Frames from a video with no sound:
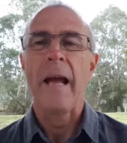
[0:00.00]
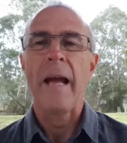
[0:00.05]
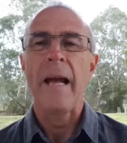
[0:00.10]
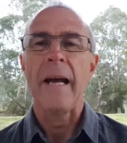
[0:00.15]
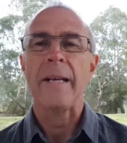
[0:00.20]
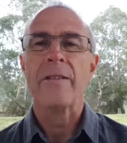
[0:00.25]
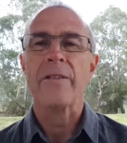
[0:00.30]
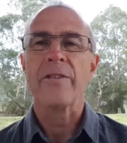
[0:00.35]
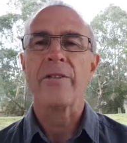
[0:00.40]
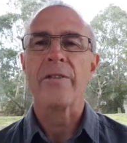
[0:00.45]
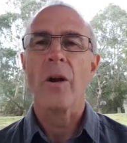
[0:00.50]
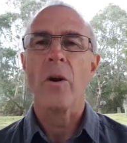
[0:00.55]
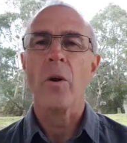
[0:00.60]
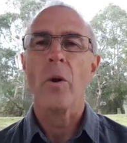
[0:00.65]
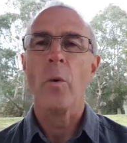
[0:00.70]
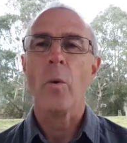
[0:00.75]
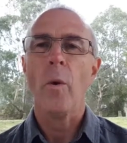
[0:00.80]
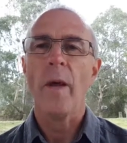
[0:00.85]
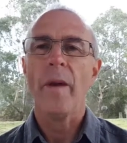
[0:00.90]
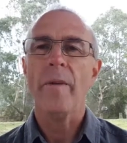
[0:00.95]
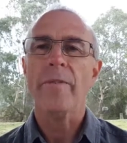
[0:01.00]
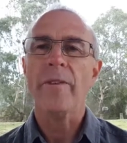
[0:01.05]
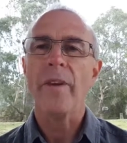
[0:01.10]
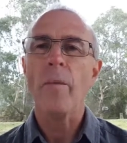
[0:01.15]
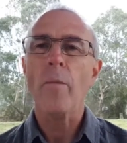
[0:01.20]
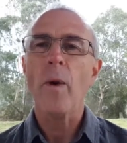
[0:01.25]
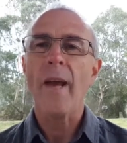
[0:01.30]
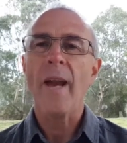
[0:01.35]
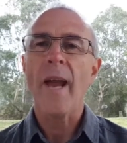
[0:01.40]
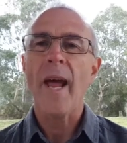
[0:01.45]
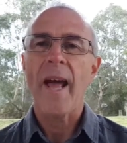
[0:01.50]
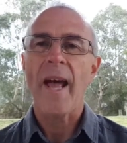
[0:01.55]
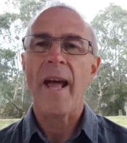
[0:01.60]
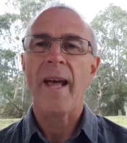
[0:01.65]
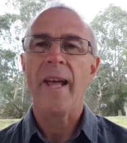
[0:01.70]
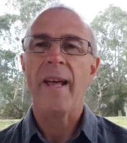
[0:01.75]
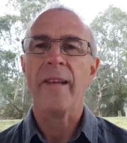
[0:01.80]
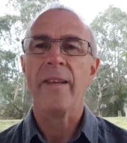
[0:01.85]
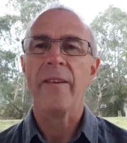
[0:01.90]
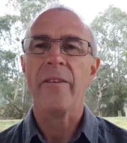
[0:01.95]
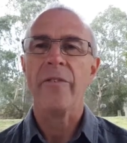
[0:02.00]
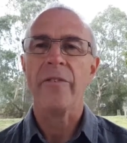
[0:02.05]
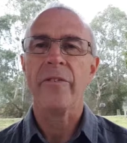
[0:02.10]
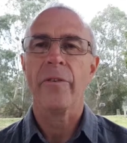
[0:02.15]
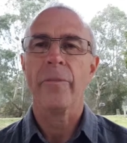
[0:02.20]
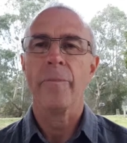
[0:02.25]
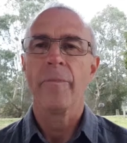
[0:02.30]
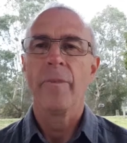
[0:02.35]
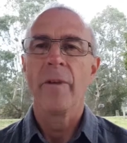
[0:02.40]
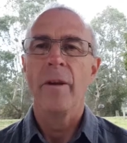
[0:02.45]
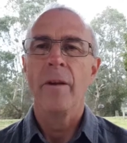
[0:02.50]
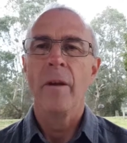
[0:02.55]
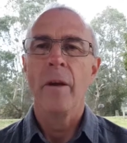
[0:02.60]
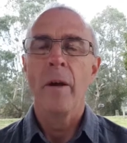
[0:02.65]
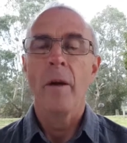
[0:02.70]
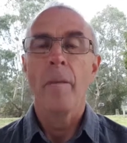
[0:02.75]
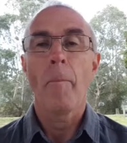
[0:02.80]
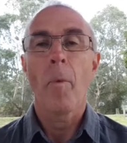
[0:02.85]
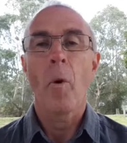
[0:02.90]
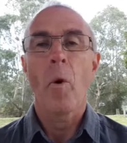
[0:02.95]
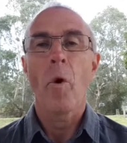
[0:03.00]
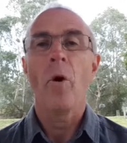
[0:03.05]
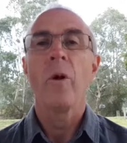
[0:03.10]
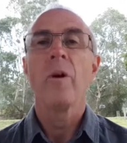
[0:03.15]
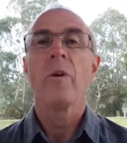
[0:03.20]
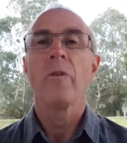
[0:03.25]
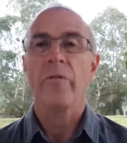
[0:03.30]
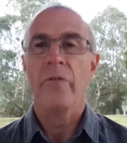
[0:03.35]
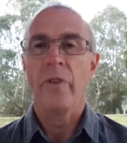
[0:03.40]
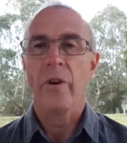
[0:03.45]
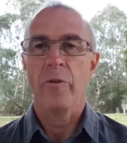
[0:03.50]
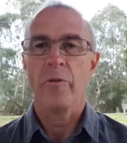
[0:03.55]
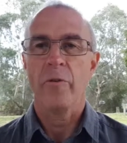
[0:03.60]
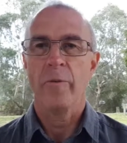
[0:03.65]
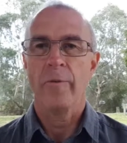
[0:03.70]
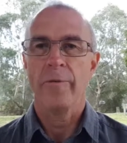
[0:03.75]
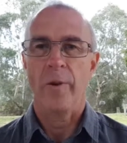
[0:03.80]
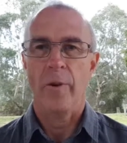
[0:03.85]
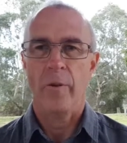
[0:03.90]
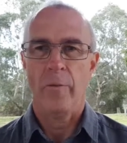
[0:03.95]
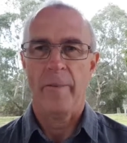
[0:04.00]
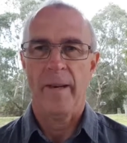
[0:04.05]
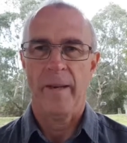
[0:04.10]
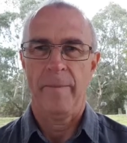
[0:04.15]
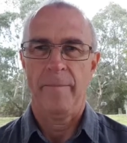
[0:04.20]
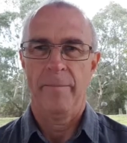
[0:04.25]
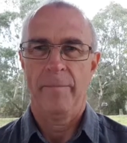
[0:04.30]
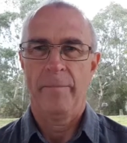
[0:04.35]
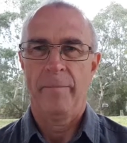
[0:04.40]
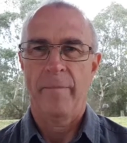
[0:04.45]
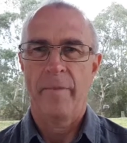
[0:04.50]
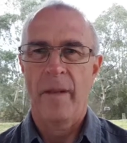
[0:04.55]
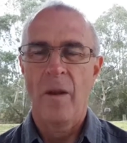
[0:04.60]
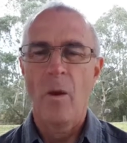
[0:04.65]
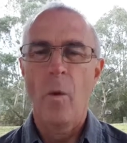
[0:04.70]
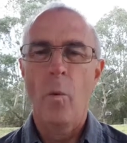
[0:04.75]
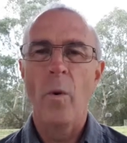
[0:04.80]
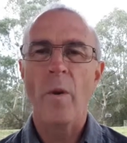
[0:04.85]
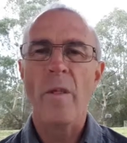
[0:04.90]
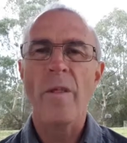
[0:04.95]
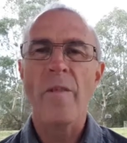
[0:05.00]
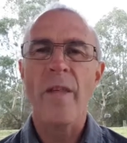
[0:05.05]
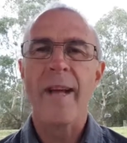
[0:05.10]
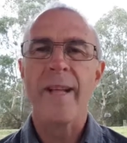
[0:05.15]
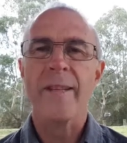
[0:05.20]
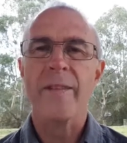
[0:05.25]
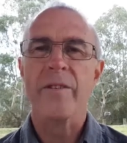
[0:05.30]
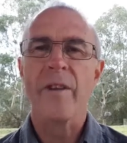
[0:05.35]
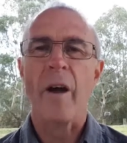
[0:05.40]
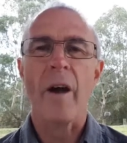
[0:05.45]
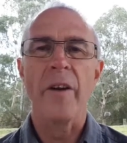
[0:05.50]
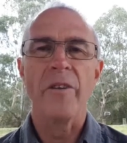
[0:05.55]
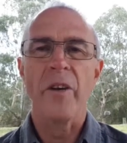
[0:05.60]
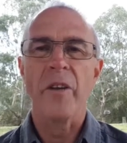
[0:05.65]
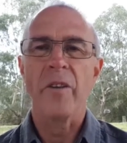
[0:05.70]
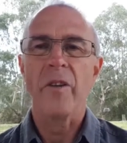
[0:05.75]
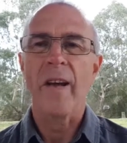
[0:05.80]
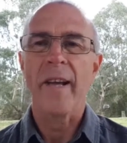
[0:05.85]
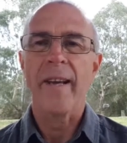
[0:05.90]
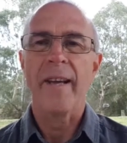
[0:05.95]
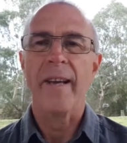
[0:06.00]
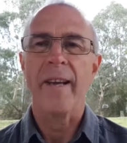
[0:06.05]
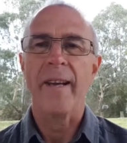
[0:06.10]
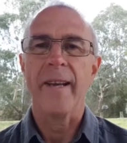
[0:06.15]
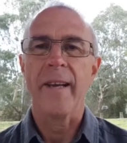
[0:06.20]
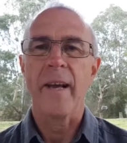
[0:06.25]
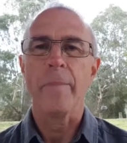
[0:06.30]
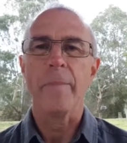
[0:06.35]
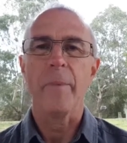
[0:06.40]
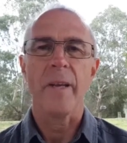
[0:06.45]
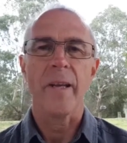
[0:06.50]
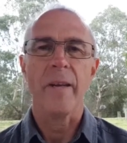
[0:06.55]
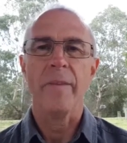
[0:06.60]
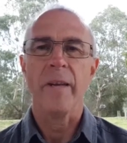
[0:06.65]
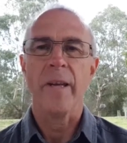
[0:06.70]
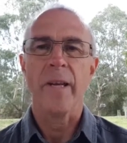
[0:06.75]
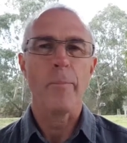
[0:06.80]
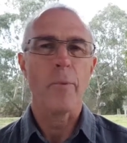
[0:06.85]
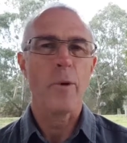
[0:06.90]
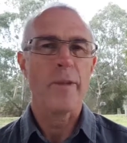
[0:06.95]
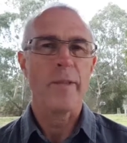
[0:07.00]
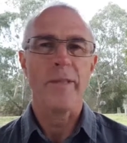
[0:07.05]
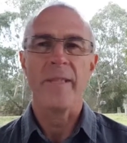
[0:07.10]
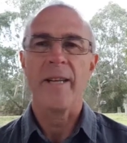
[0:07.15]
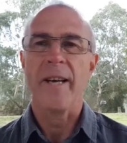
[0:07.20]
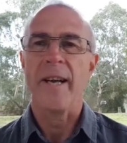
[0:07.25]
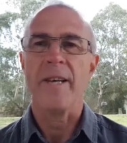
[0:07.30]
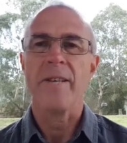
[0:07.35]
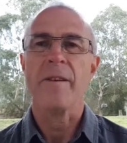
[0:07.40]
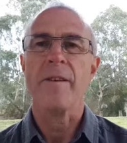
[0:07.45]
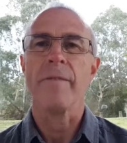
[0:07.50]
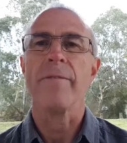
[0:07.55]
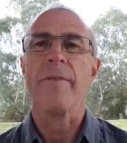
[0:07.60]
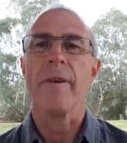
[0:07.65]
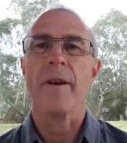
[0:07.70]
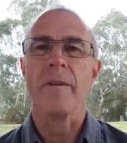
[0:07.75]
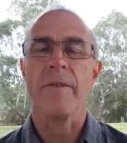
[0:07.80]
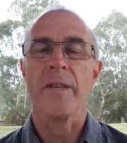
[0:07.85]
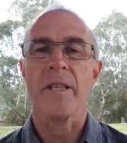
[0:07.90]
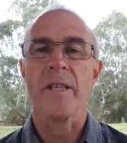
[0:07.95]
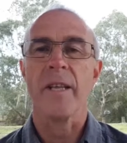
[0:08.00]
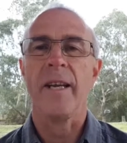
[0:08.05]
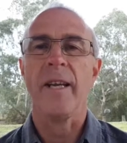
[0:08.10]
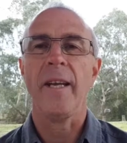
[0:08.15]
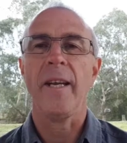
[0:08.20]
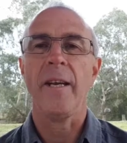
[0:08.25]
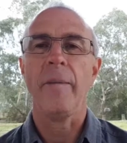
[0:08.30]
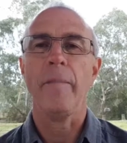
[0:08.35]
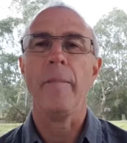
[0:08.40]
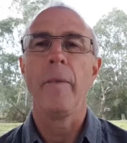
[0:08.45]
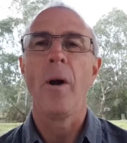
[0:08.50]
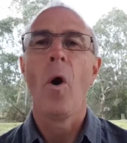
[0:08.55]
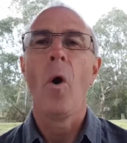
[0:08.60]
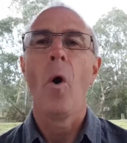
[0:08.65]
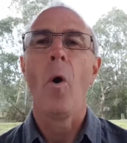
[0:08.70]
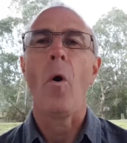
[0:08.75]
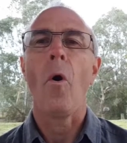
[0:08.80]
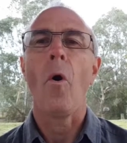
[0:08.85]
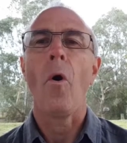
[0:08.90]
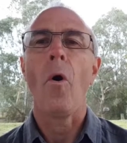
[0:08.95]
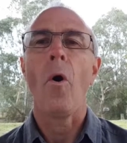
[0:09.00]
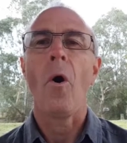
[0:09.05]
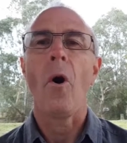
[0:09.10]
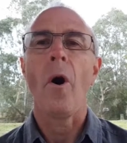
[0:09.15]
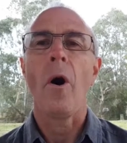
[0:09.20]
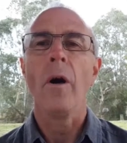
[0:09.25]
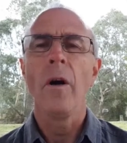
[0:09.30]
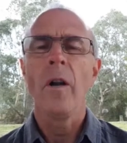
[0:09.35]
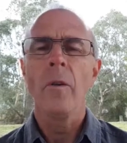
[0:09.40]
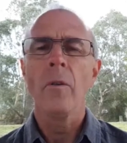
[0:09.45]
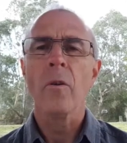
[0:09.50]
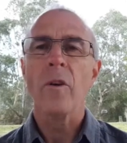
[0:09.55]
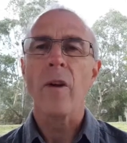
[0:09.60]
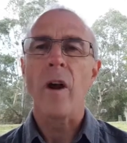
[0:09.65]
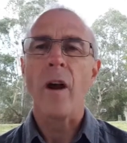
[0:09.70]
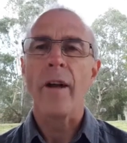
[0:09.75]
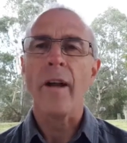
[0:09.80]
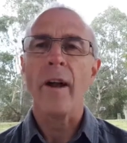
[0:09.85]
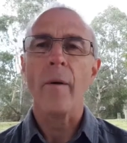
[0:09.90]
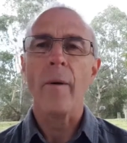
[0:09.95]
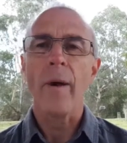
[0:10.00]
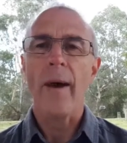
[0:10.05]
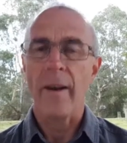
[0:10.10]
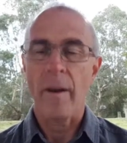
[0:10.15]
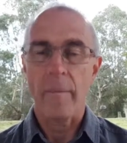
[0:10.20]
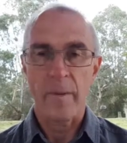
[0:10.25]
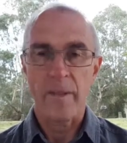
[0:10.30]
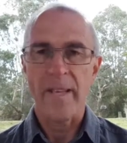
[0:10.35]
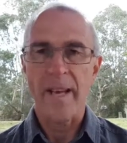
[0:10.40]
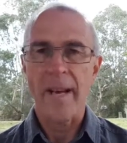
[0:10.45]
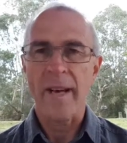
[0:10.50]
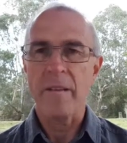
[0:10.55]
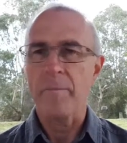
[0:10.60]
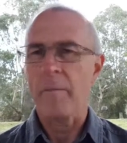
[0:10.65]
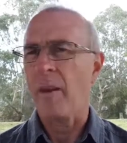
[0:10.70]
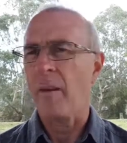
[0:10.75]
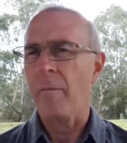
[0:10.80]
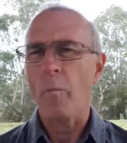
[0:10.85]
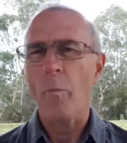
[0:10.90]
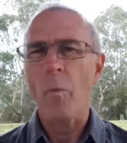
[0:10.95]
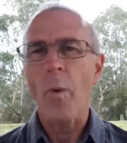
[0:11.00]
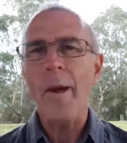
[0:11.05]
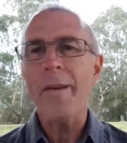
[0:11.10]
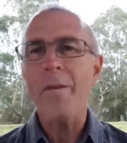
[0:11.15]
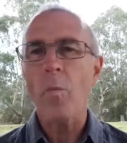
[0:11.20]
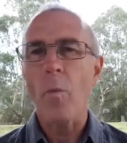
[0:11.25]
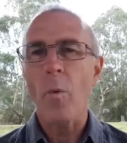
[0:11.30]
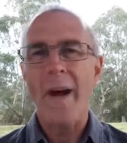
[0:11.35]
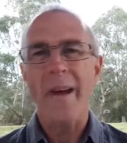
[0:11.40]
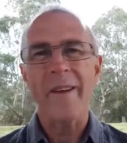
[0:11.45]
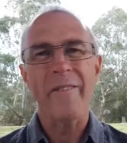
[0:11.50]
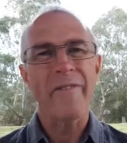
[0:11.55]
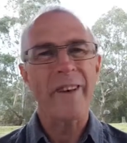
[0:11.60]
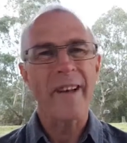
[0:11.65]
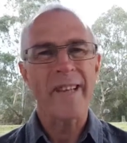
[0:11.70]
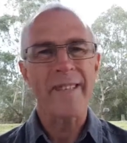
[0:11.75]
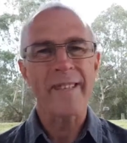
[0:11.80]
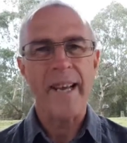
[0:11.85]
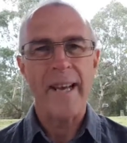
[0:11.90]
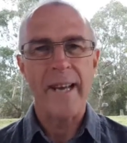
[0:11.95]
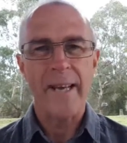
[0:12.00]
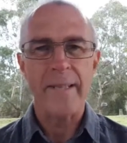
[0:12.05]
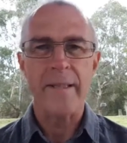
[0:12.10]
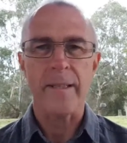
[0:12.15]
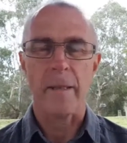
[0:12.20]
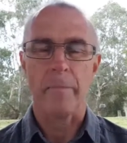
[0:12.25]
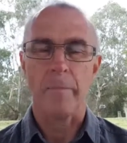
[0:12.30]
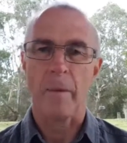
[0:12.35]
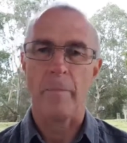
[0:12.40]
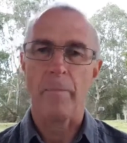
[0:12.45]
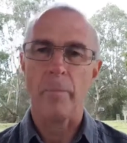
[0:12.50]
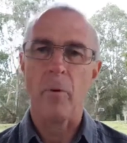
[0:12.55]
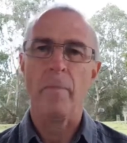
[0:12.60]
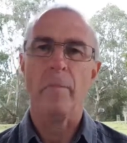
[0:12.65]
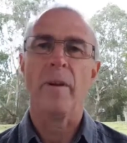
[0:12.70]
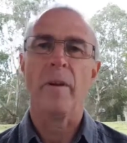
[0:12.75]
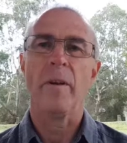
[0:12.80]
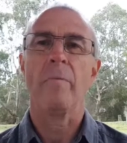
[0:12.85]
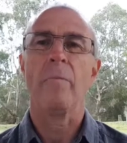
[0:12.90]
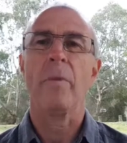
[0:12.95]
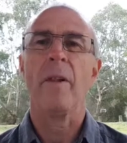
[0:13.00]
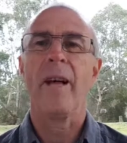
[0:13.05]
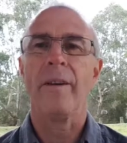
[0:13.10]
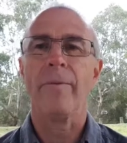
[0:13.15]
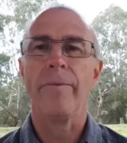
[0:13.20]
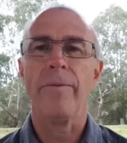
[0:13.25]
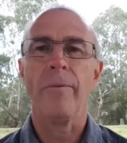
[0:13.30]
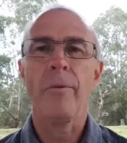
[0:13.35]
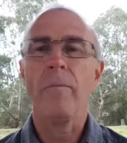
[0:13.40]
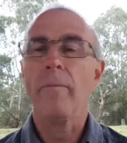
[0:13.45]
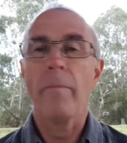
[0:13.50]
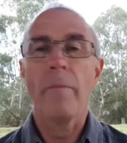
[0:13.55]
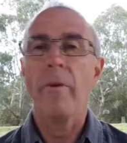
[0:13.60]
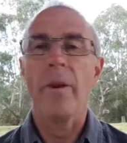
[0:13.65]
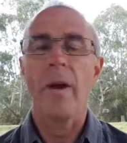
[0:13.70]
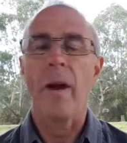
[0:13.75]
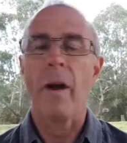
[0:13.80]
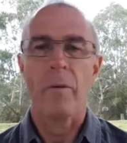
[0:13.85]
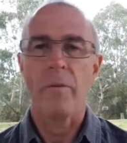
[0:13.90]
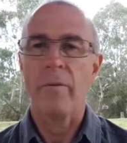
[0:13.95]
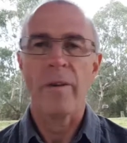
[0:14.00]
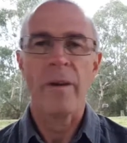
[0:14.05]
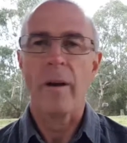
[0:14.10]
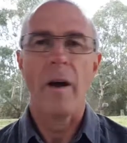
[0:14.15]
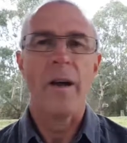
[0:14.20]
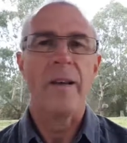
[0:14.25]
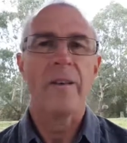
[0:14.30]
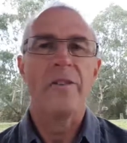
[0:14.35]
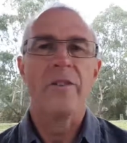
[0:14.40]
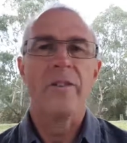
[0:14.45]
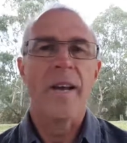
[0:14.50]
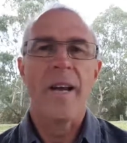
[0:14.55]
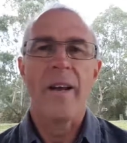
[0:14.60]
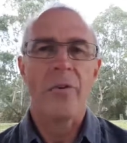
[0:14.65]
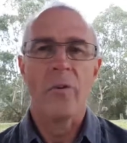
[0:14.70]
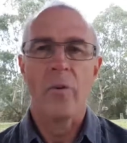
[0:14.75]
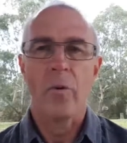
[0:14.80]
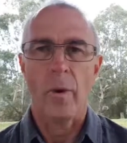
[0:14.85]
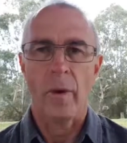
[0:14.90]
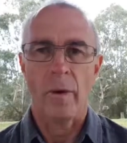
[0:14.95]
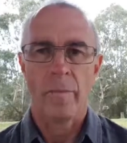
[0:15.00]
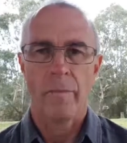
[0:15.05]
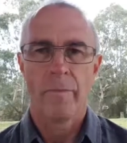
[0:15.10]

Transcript: And so if someone has more social phobia, whether that's I don't like getting up and giving a presentation in front of a team, or look, I go out and I'm a salesman, one-to-one, fantastic, but put me on platform, no, I just can't do it.